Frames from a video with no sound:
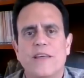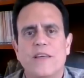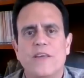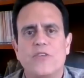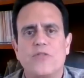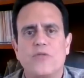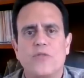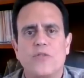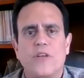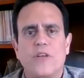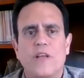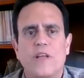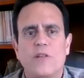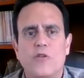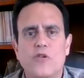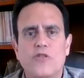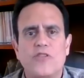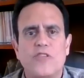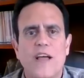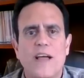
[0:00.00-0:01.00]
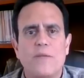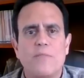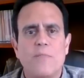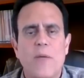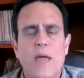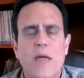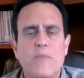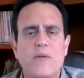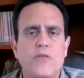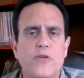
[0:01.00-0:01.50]
is it looks like
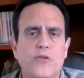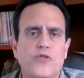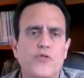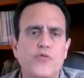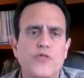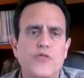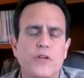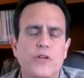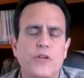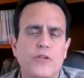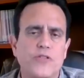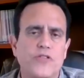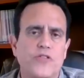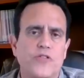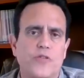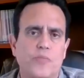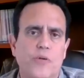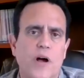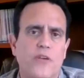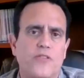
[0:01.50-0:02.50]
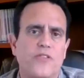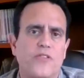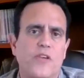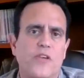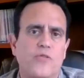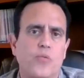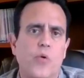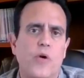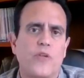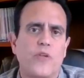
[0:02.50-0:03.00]
maybe their due diligence
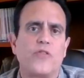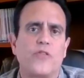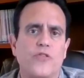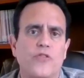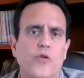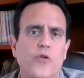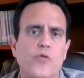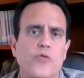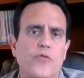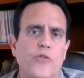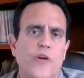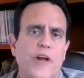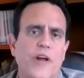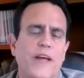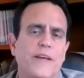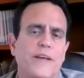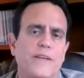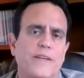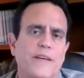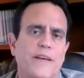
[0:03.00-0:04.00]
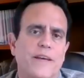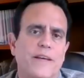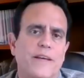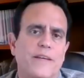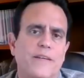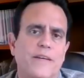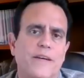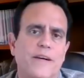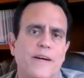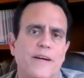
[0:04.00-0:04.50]
process wasn't so great.
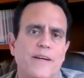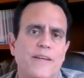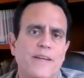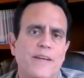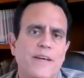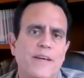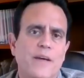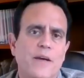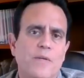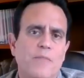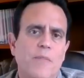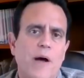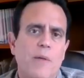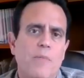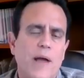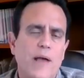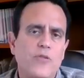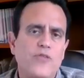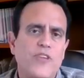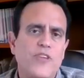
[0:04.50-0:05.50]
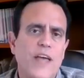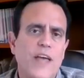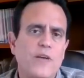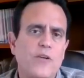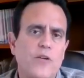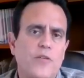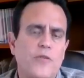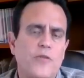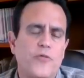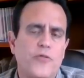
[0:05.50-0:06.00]
And my own take
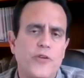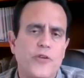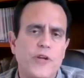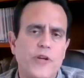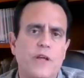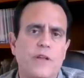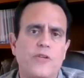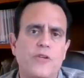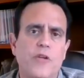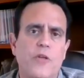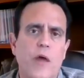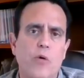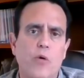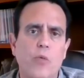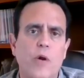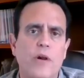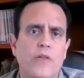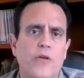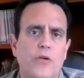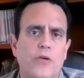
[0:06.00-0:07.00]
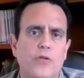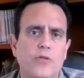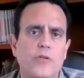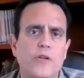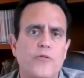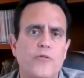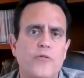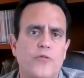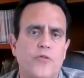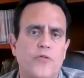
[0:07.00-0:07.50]
on Aphria, you know, they were one of the
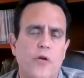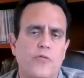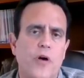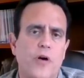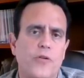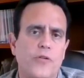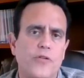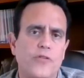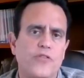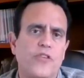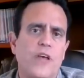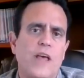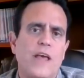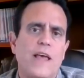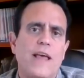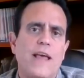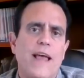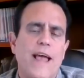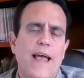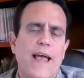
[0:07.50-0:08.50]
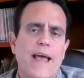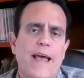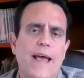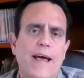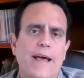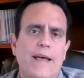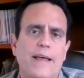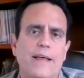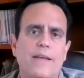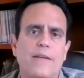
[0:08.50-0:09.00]
early front runners,
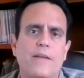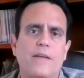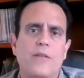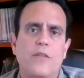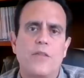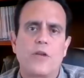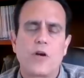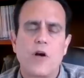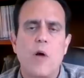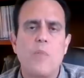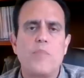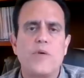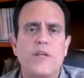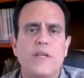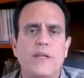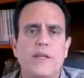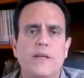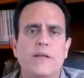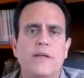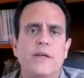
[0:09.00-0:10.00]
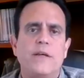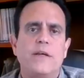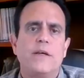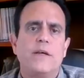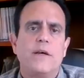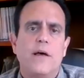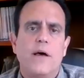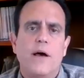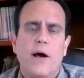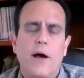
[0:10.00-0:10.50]
and the company
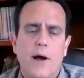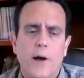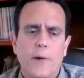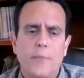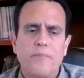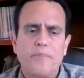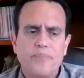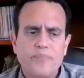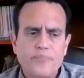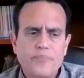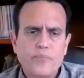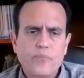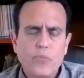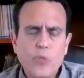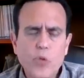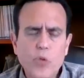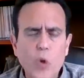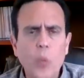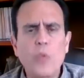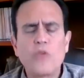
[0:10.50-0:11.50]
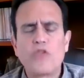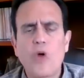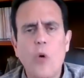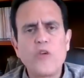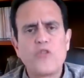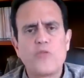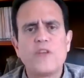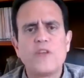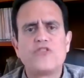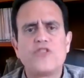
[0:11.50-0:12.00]
was
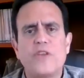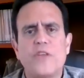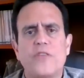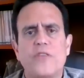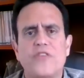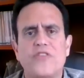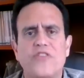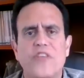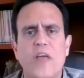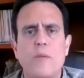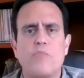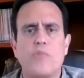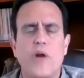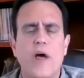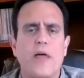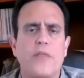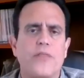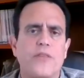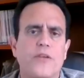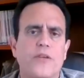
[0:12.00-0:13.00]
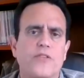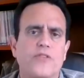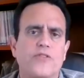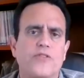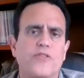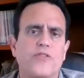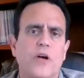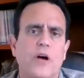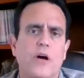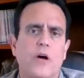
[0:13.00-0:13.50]
always mentioned in the same breath
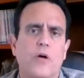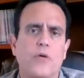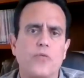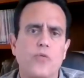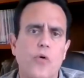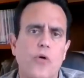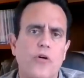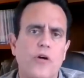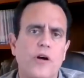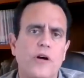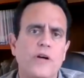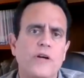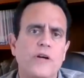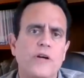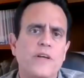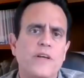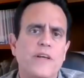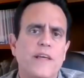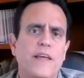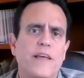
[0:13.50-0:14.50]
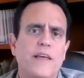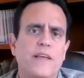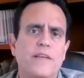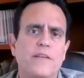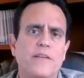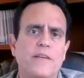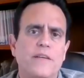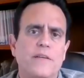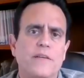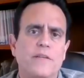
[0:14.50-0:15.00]
as Aurora
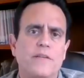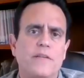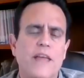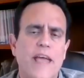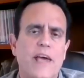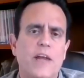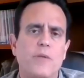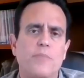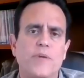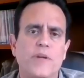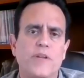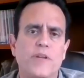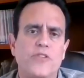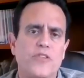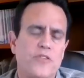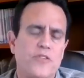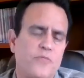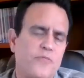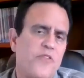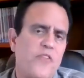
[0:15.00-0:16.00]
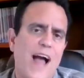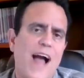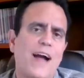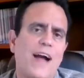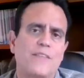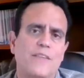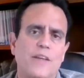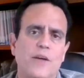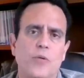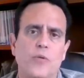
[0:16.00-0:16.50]
and Canopy. In
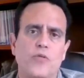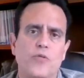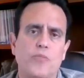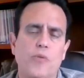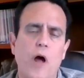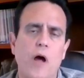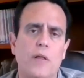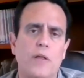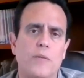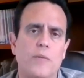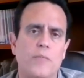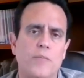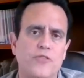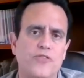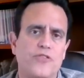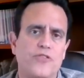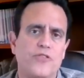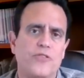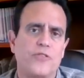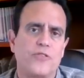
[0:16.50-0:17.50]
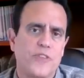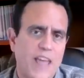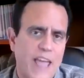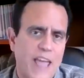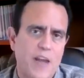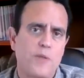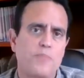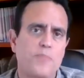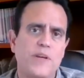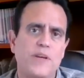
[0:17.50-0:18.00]
fact, it was probably mentioned
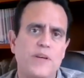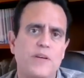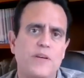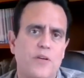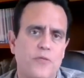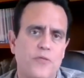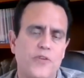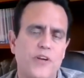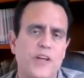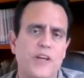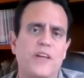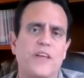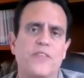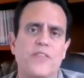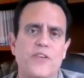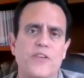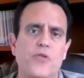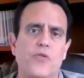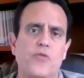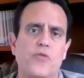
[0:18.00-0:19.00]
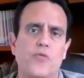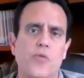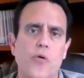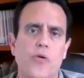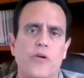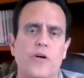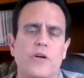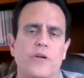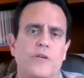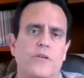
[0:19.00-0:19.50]
Canopy, Aphria, and then
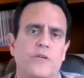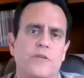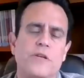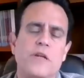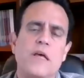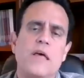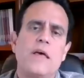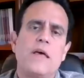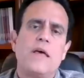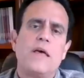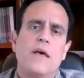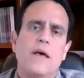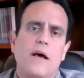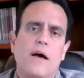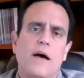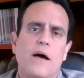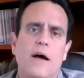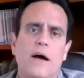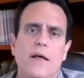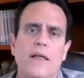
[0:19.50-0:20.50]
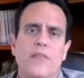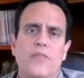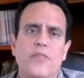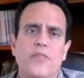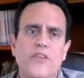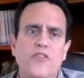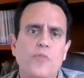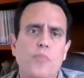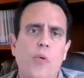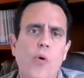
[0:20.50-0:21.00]
Aurora. And at
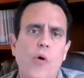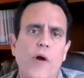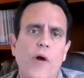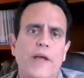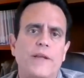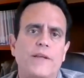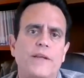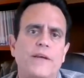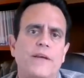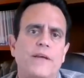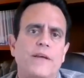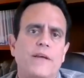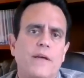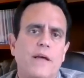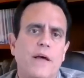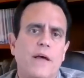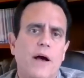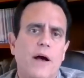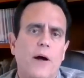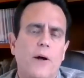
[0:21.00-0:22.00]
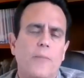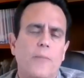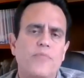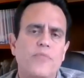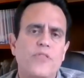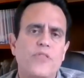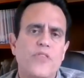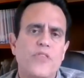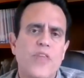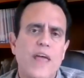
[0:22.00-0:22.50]
this point,
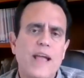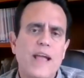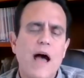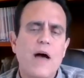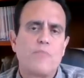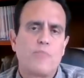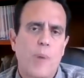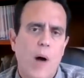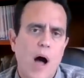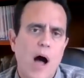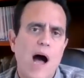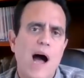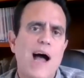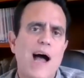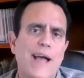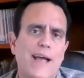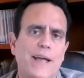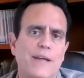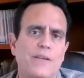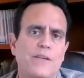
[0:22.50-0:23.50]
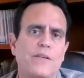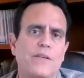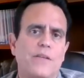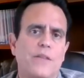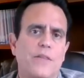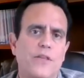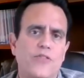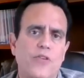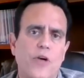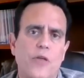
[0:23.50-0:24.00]
they got behind
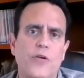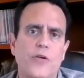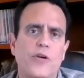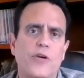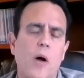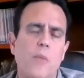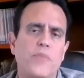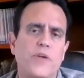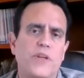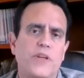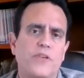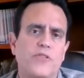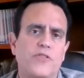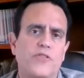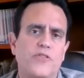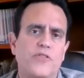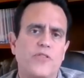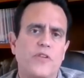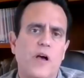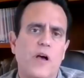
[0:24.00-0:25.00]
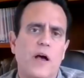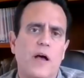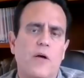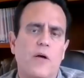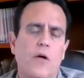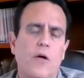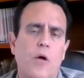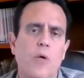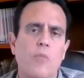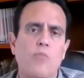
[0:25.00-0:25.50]
these other companies
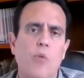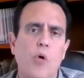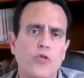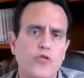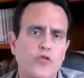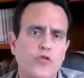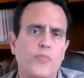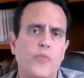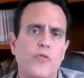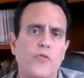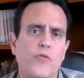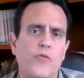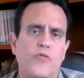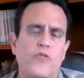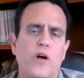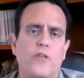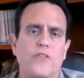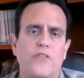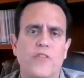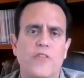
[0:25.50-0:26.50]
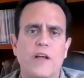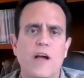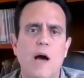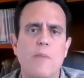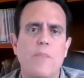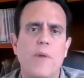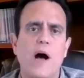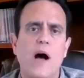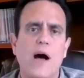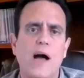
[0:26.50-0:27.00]
on multiple fronts. They
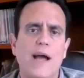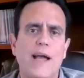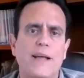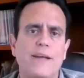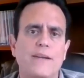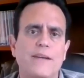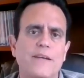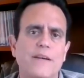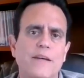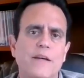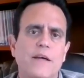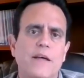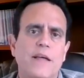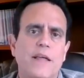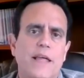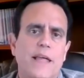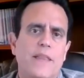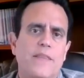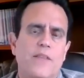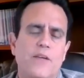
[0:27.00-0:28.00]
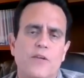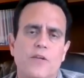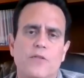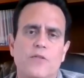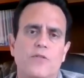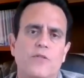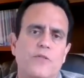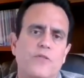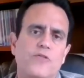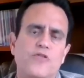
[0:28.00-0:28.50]
got behind in
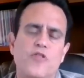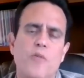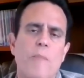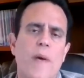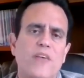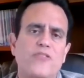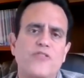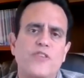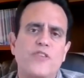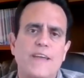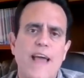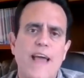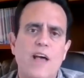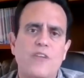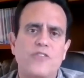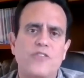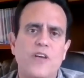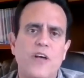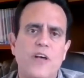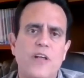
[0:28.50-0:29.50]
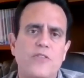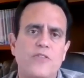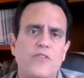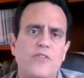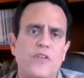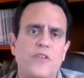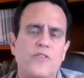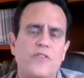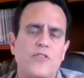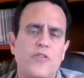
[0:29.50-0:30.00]
the domestic
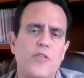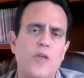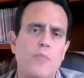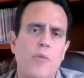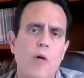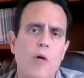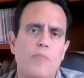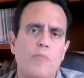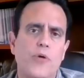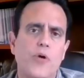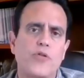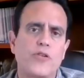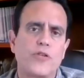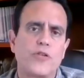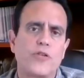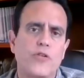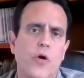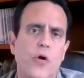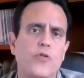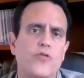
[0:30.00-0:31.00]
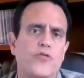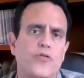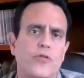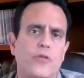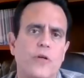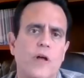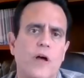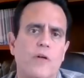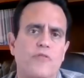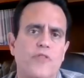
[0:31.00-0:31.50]
assets, and so they bought Broken Coast
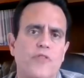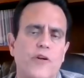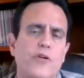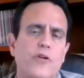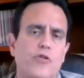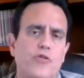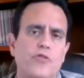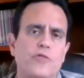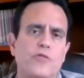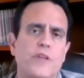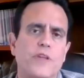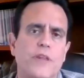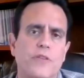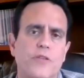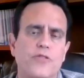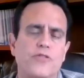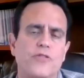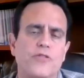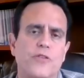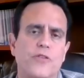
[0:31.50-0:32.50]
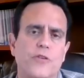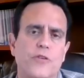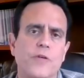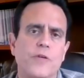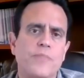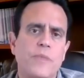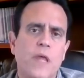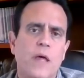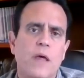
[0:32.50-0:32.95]
very early this year